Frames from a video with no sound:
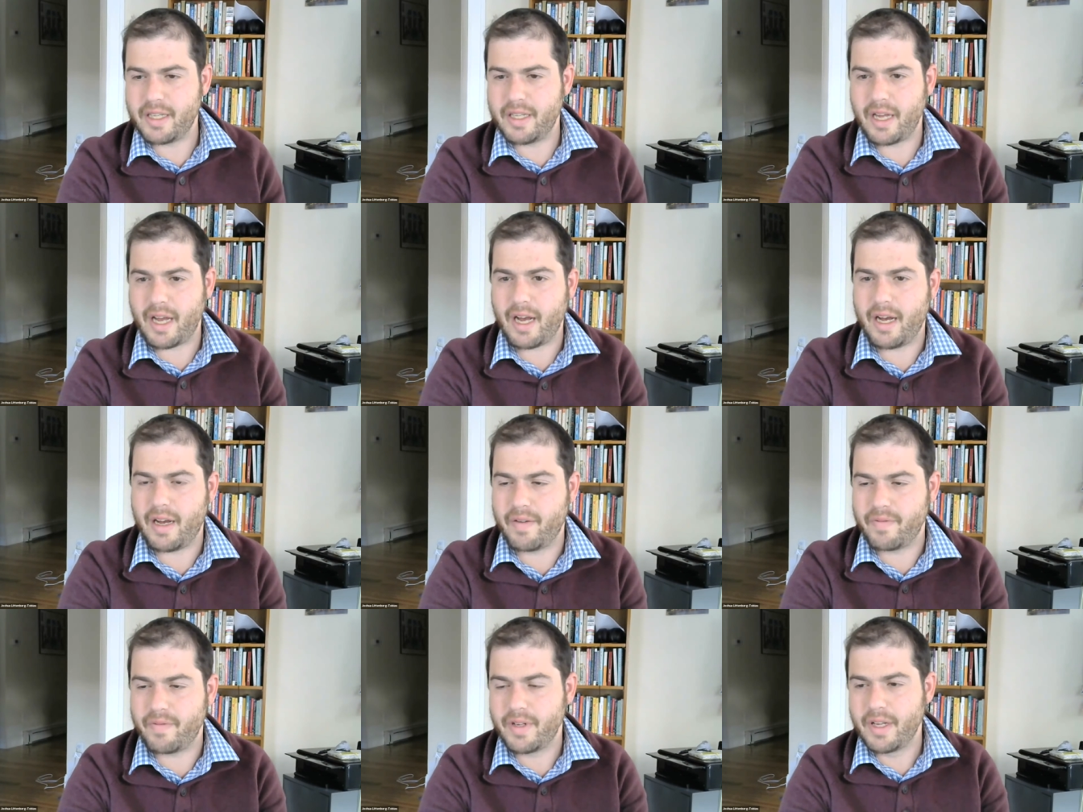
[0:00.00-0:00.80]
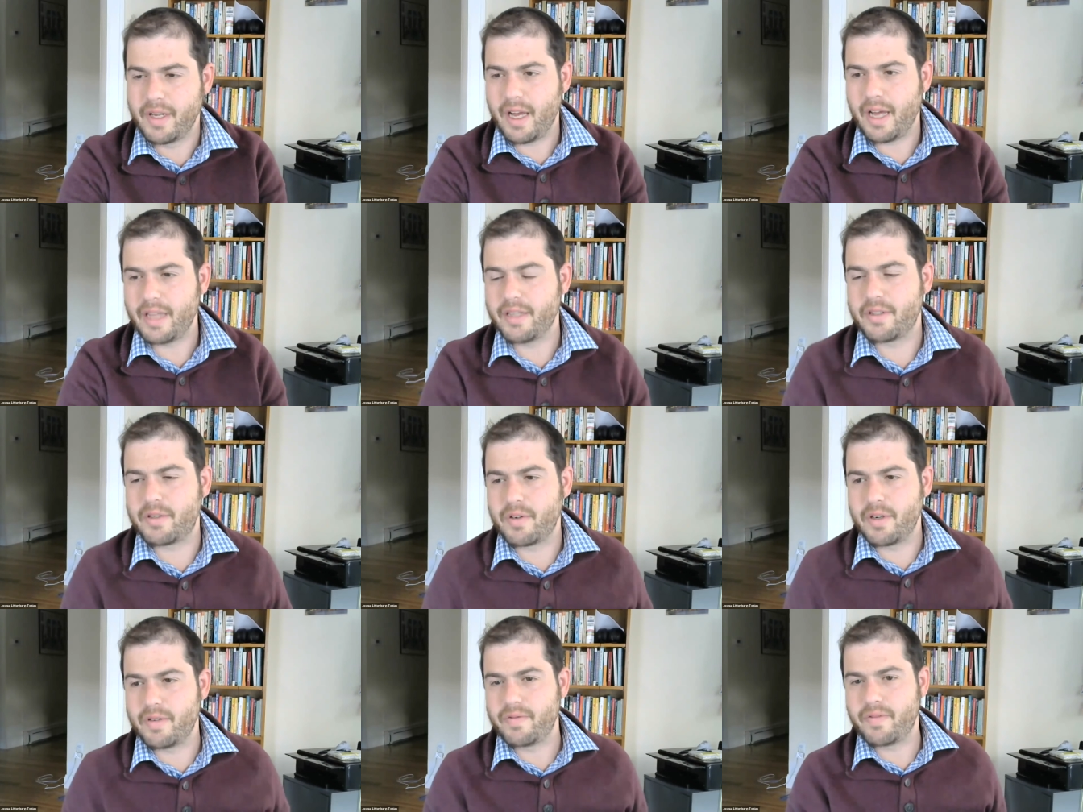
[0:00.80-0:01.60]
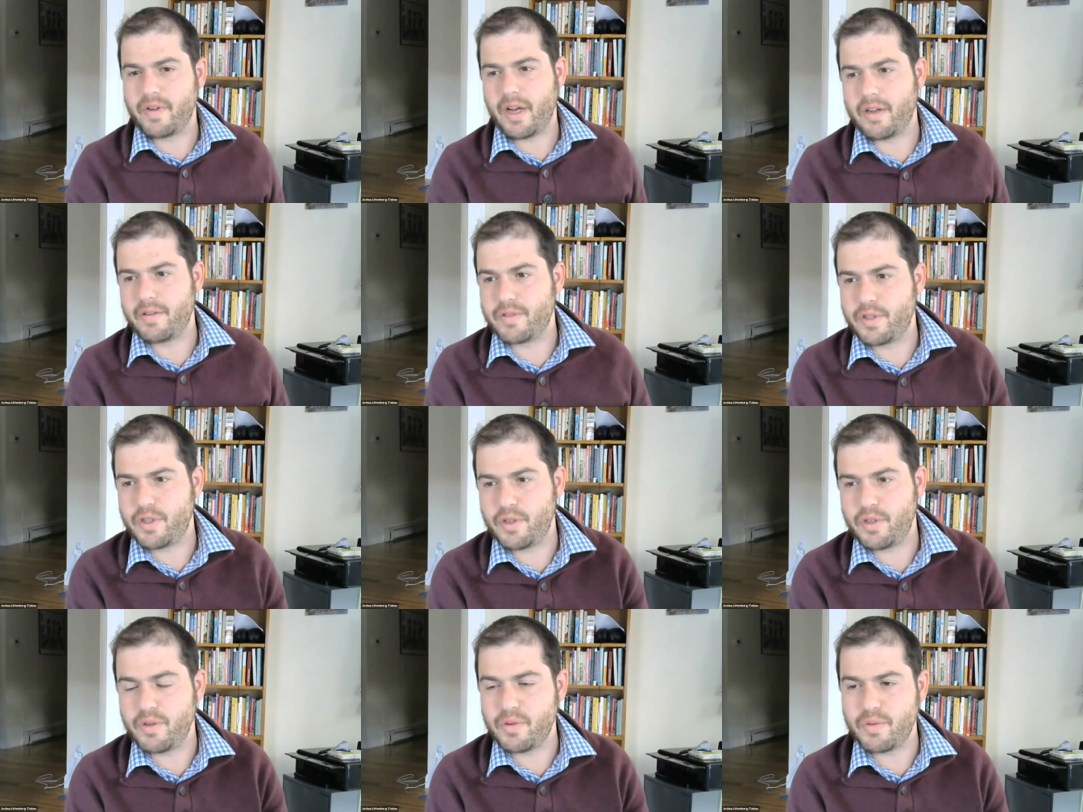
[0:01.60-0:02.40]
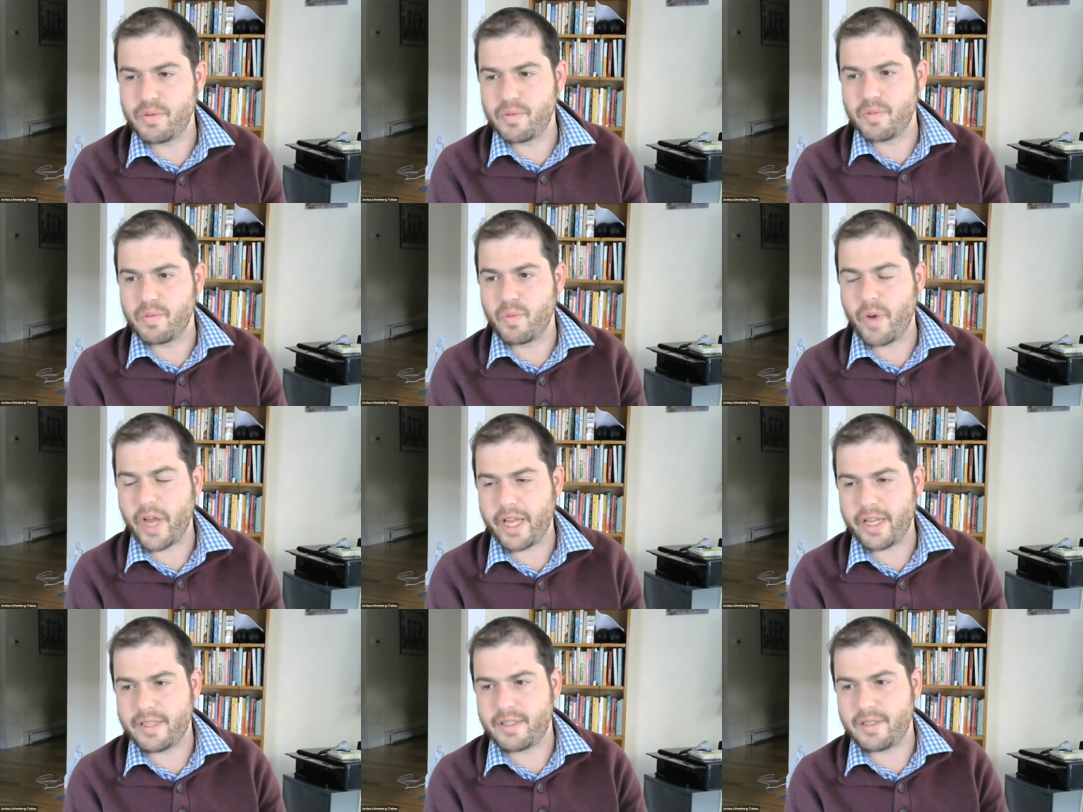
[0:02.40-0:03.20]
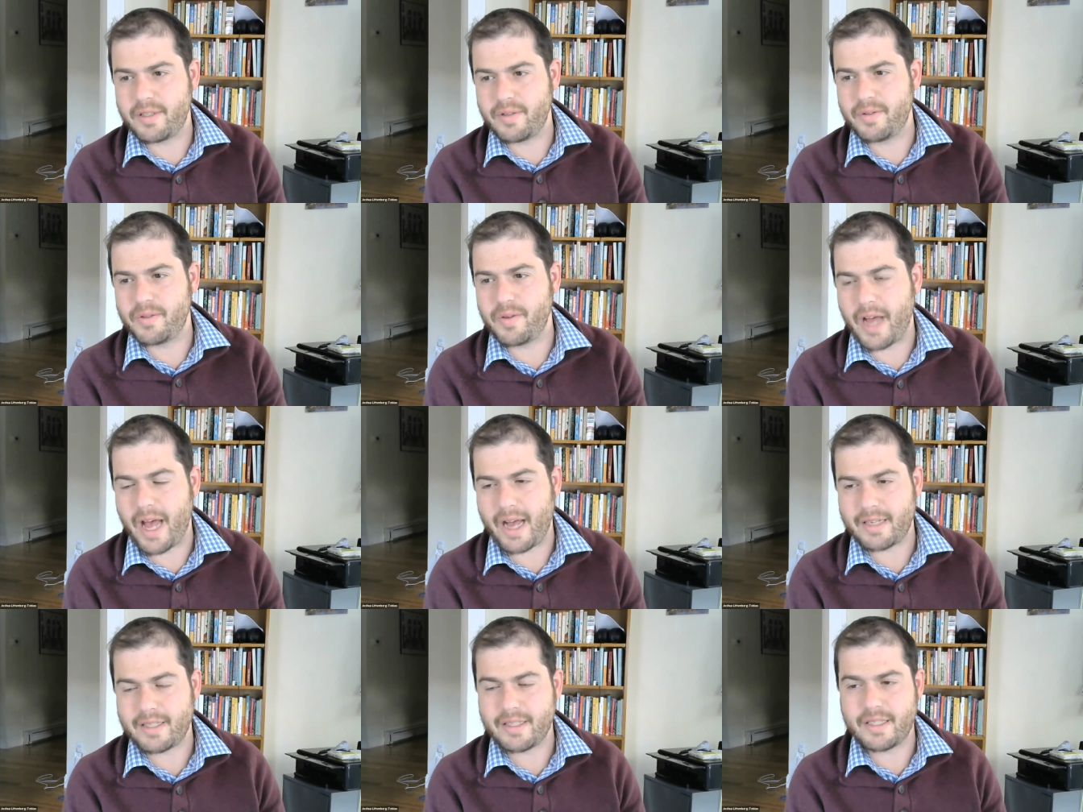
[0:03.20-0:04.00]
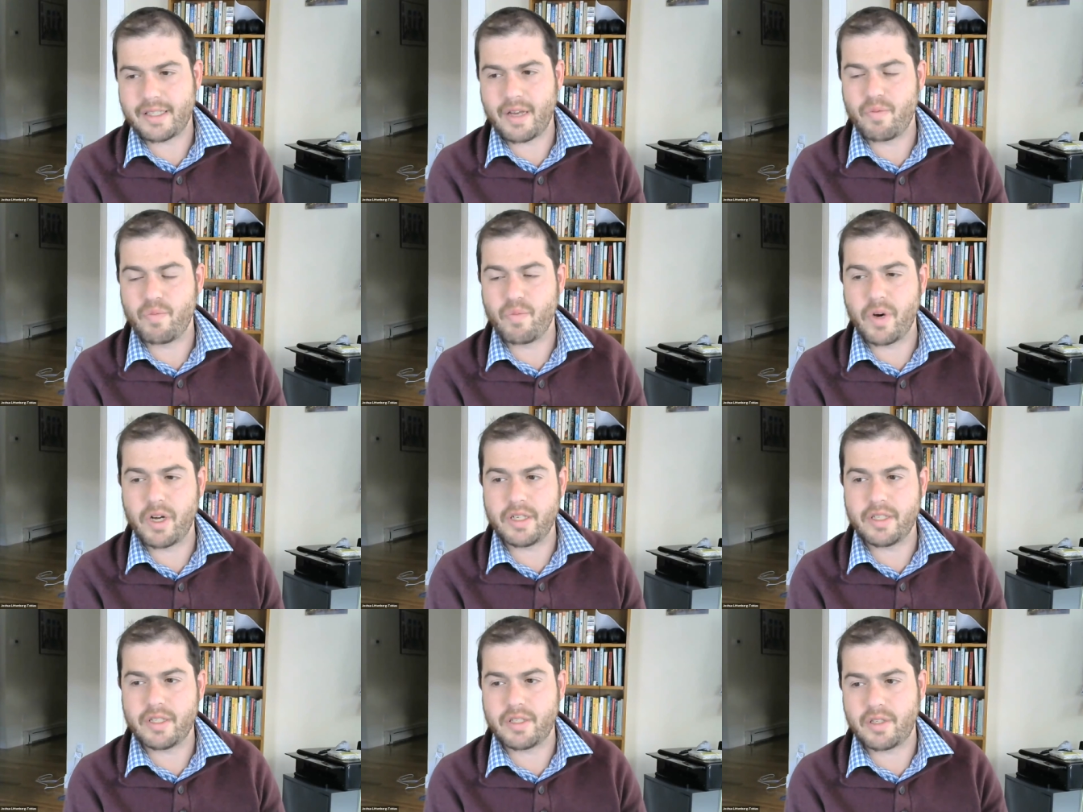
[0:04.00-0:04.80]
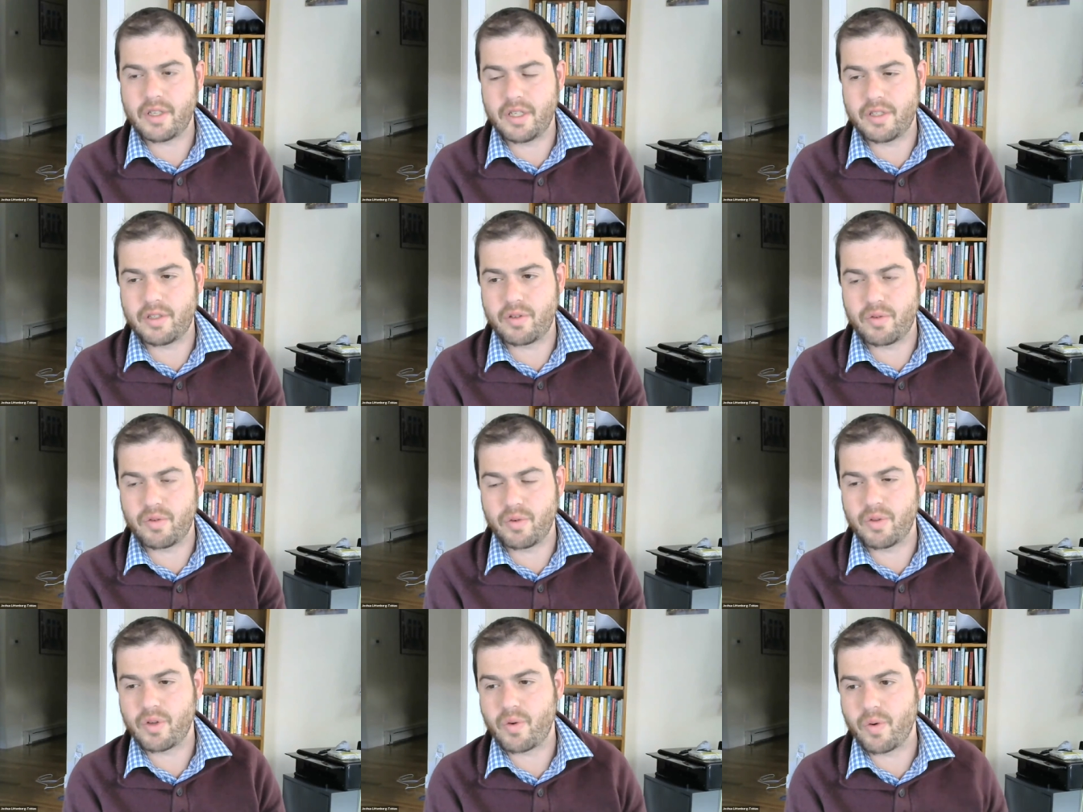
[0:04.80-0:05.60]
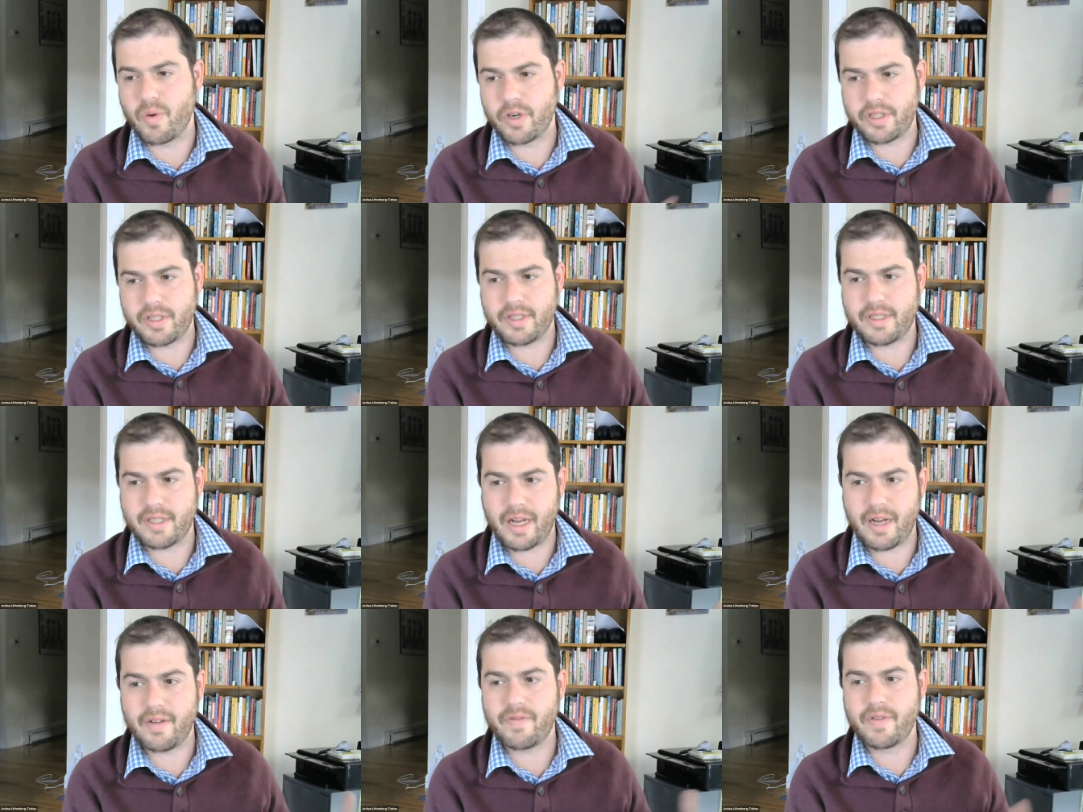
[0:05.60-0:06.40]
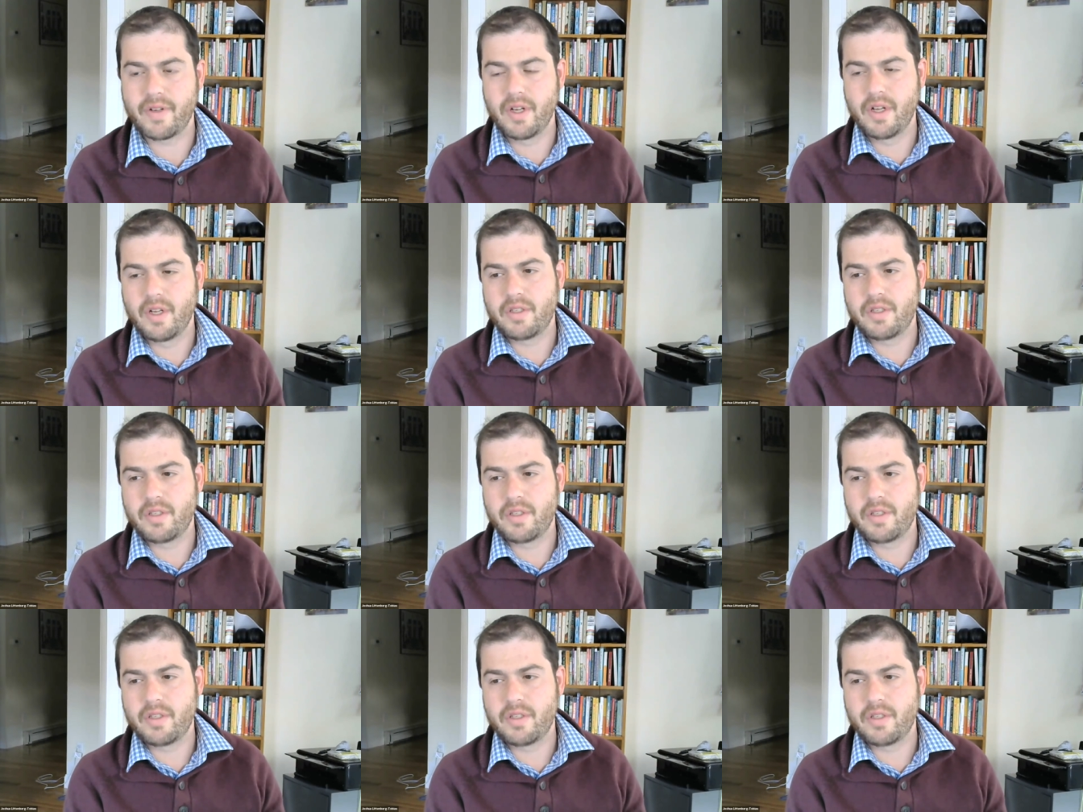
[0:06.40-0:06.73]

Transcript: And um, and there's sort of uh, two ways to, to access them. One is, is through the course itself.